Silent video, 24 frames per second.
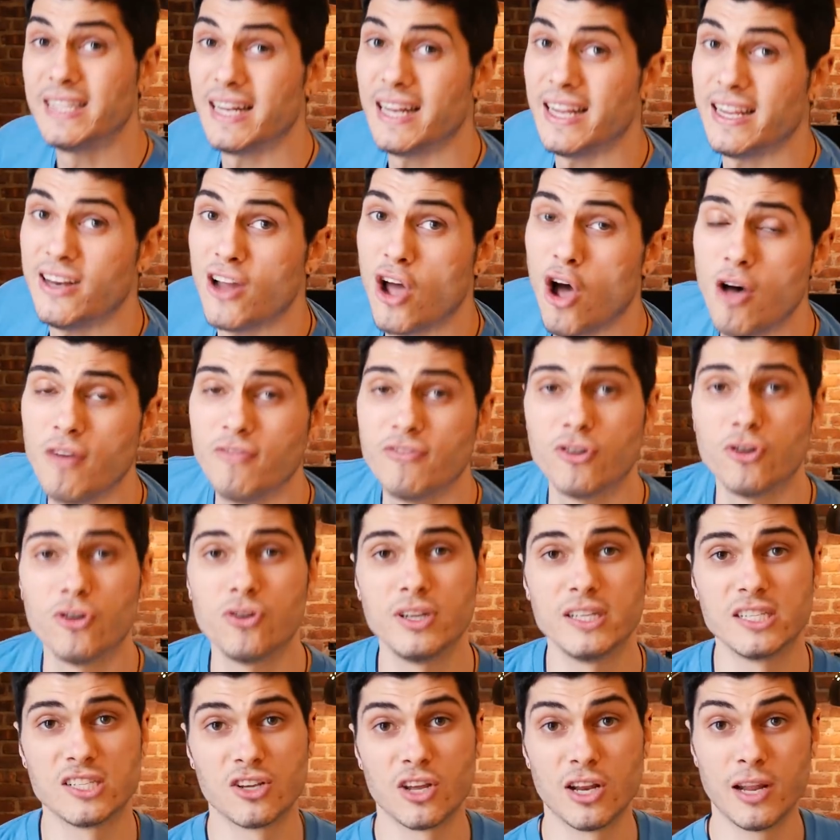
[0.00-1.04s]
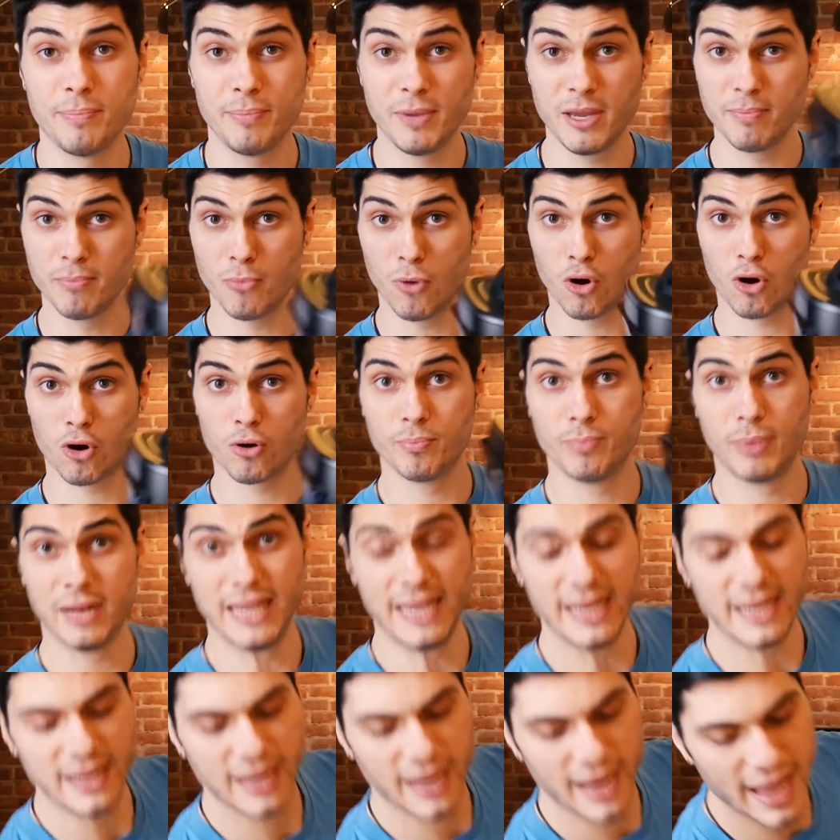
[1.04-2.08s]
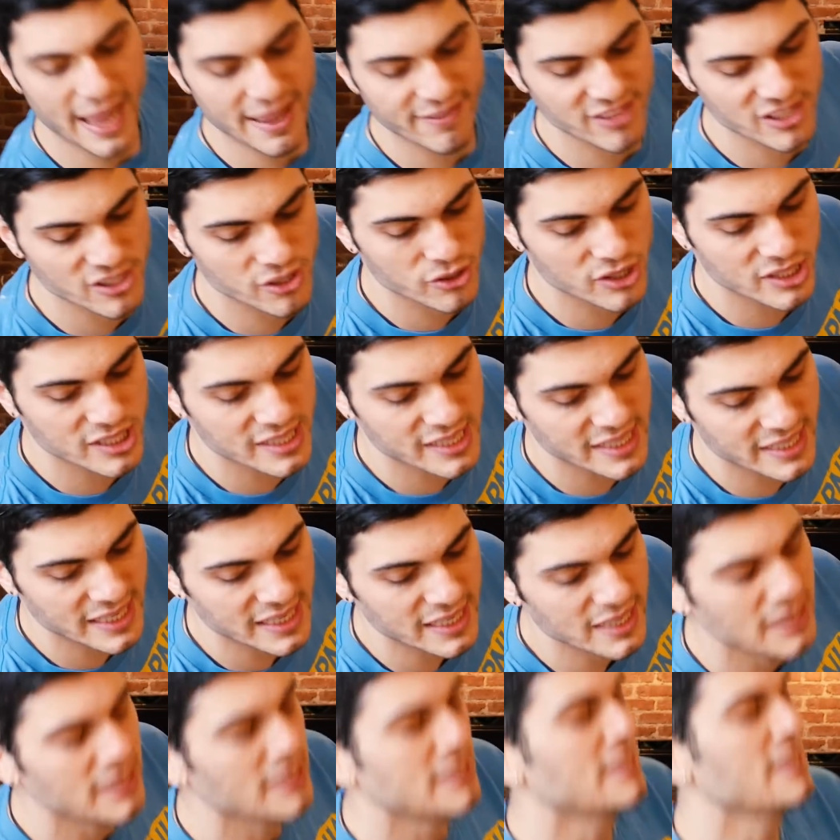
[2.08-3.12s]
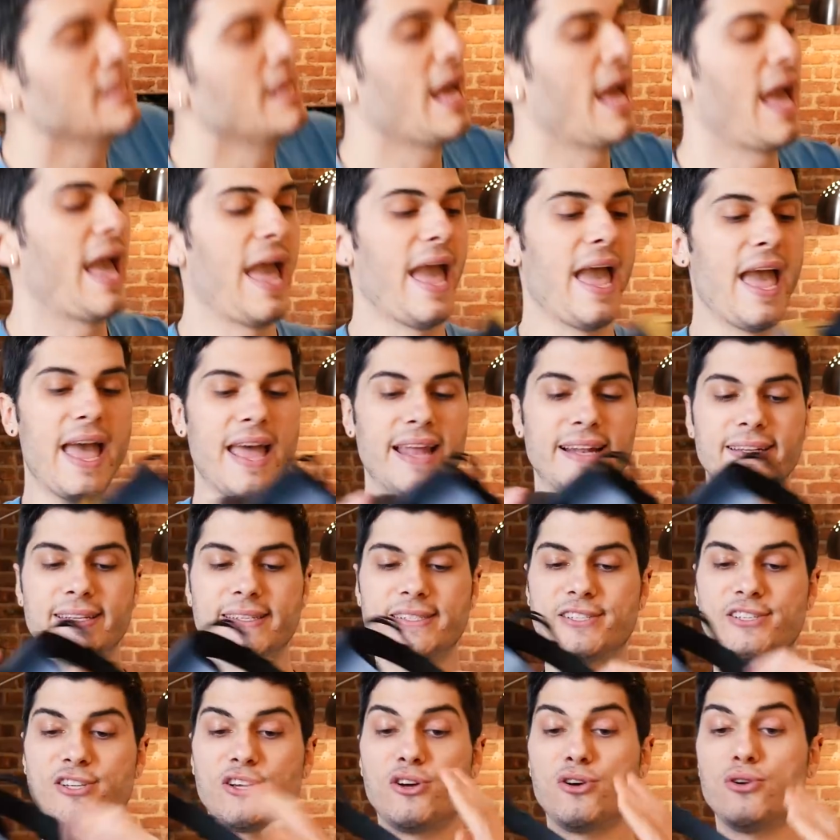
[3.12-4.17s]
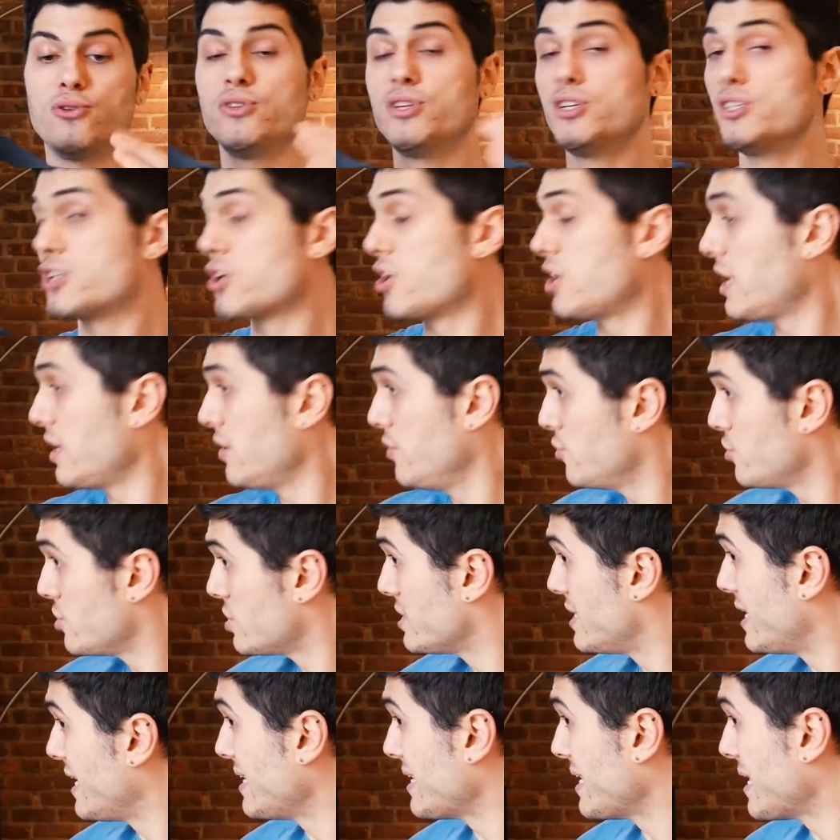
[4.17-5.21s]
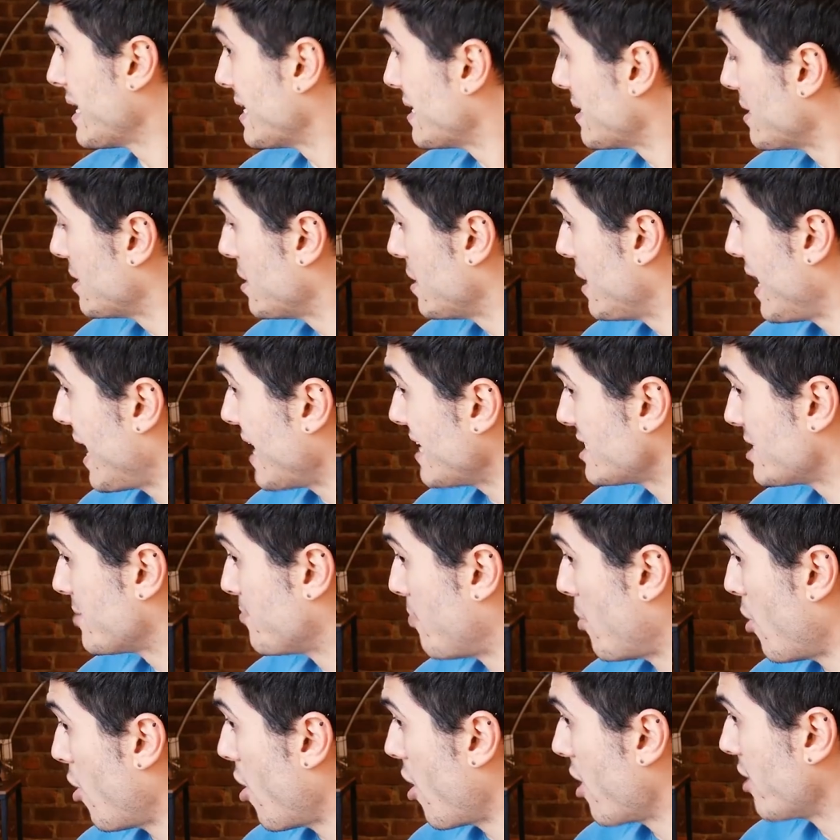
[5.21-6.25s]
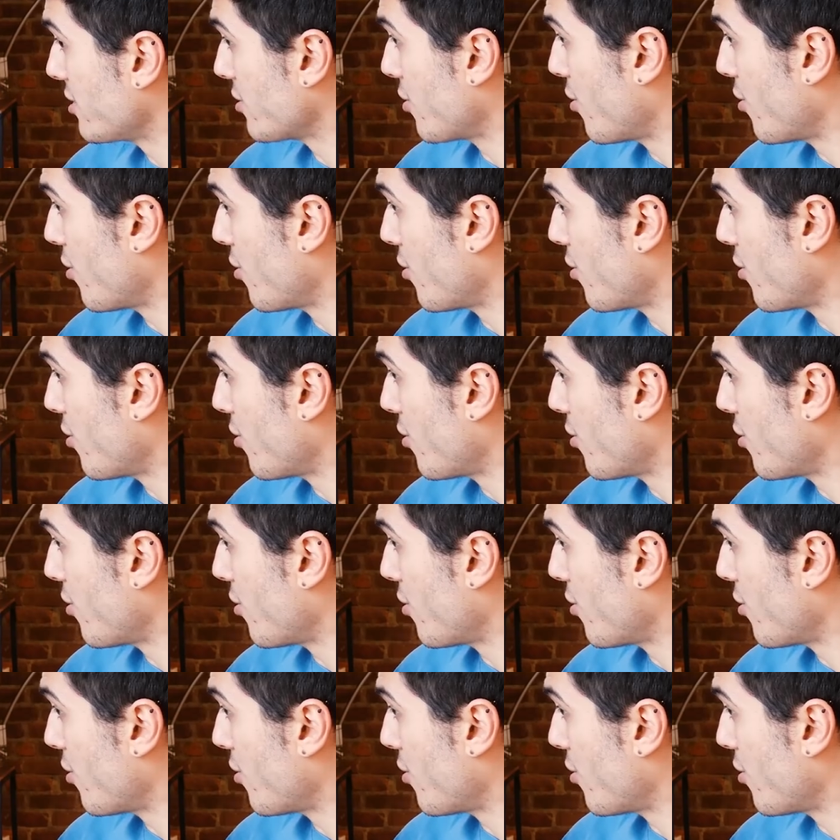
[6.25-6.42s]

the Lenovo it's gonna be more oblique, as you see, and so it's gonna use the last part